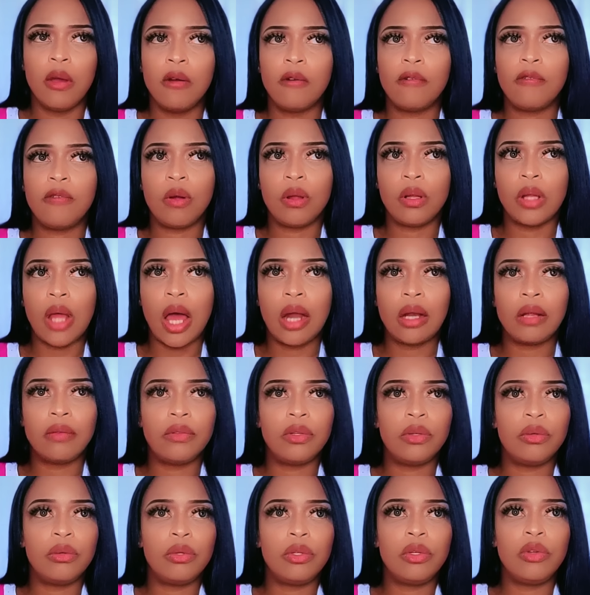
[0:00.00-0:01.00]
For a lot of
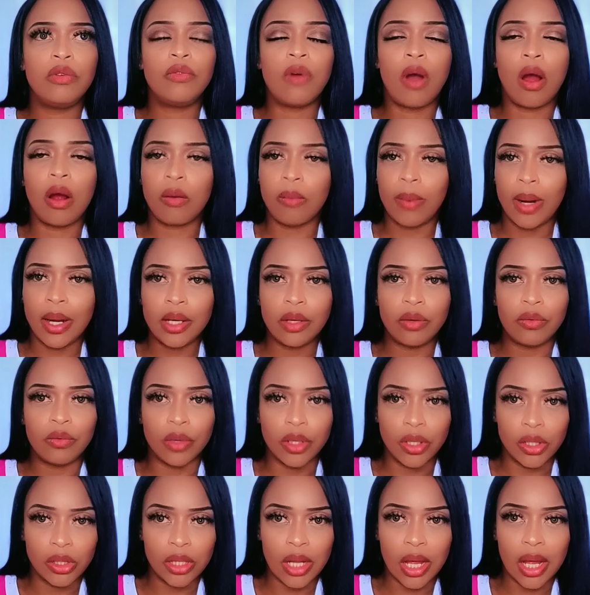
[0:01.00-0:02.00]
you, you've already
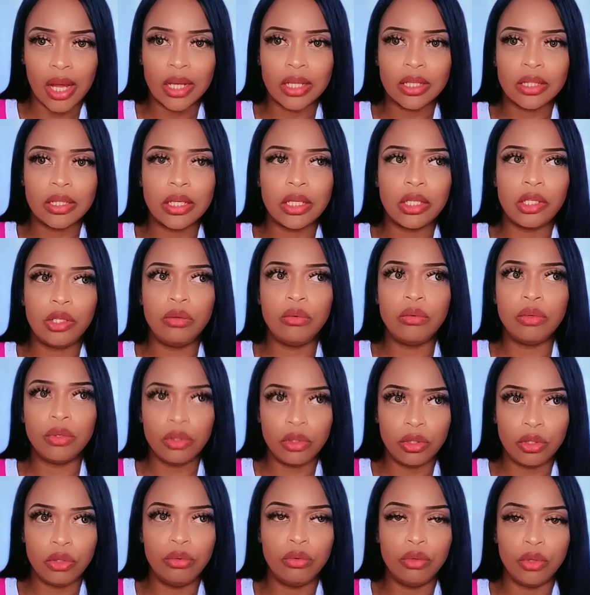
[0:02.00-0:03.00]
realized and
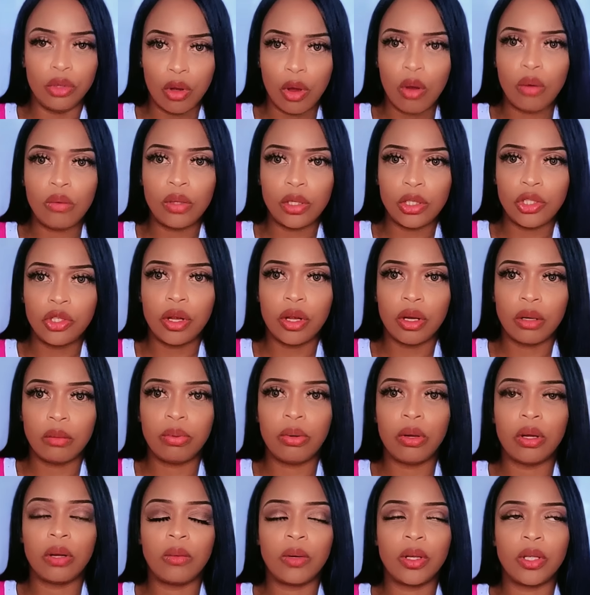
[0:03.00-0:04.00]
you know that you're at a
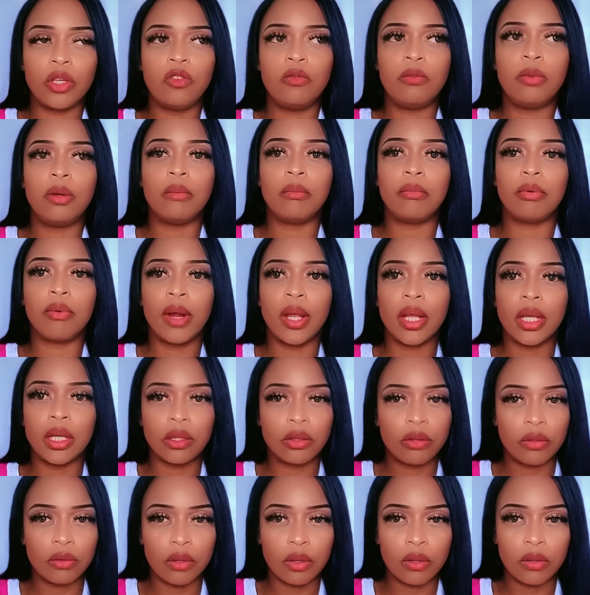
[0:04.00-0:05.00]
point where you've been breaking
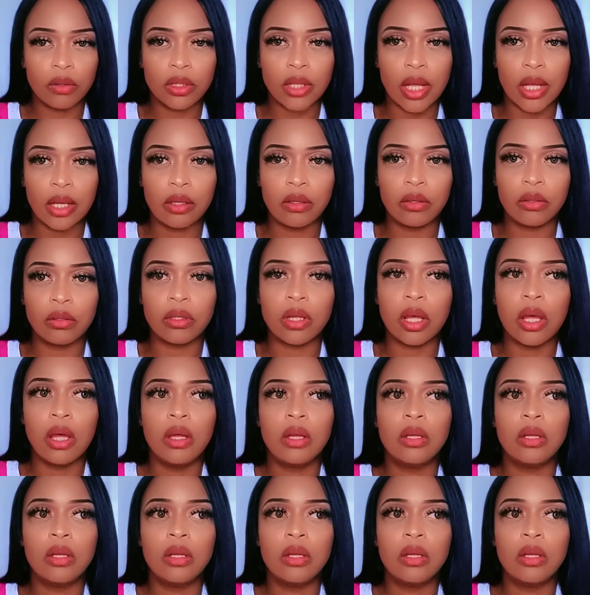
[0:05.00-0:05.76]
through those cycles.